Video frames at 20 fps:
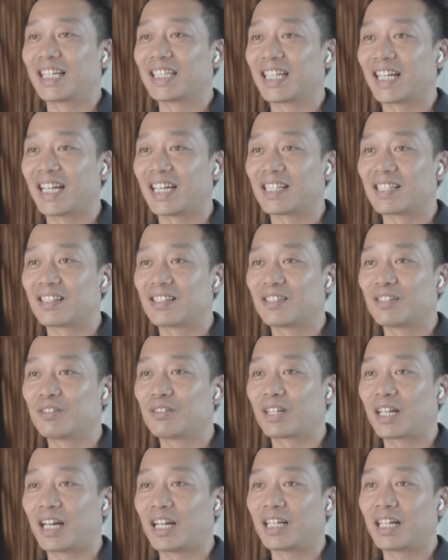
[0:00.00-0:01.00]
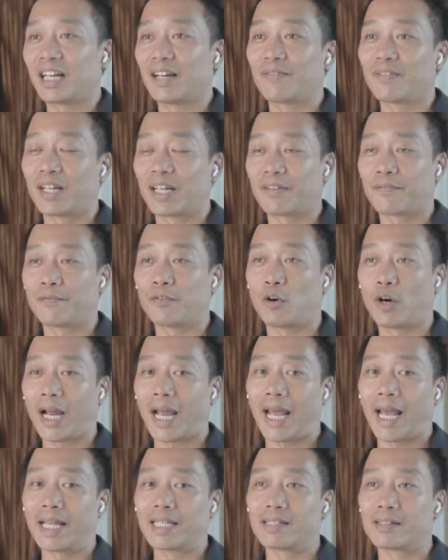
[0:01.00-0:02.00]
like that. You can't have like four
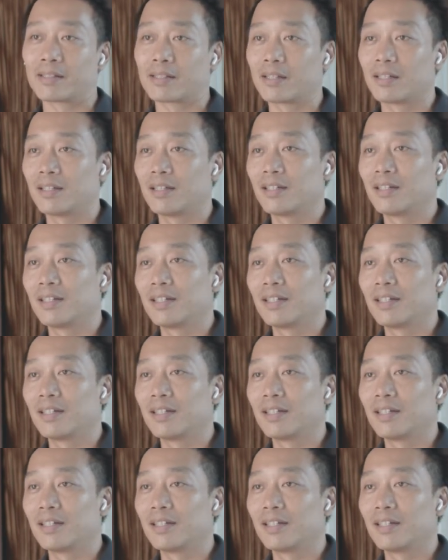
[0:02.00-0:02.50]
hands.